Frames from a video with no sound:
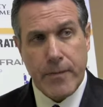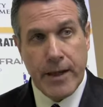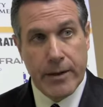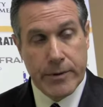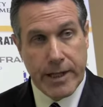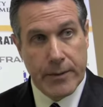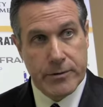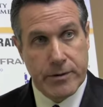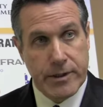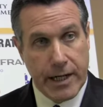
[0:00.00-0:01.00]
have been
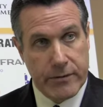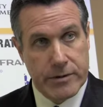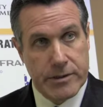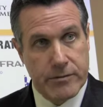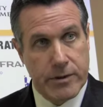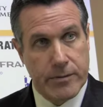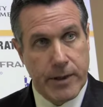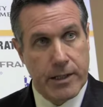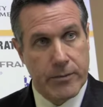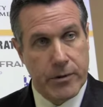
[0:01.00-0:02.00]
capturing irises with a
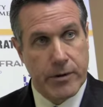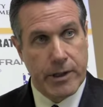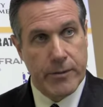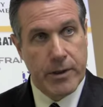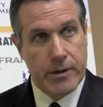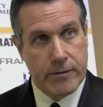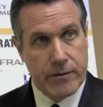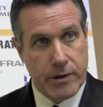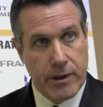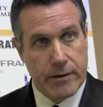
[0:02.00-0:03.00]
pilot program
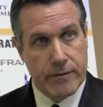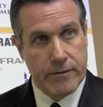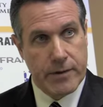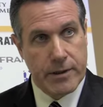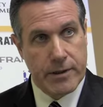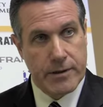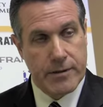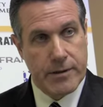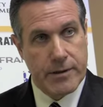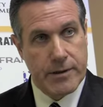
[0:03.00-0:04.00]
for a lot of
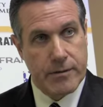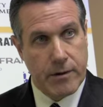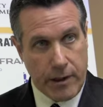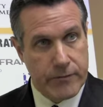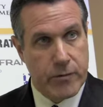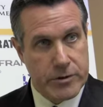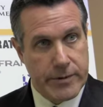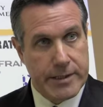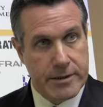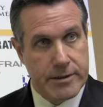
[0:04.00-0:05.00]
law
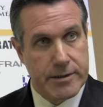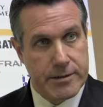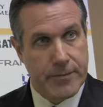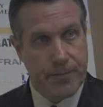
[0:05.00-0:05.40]
enforcement entities.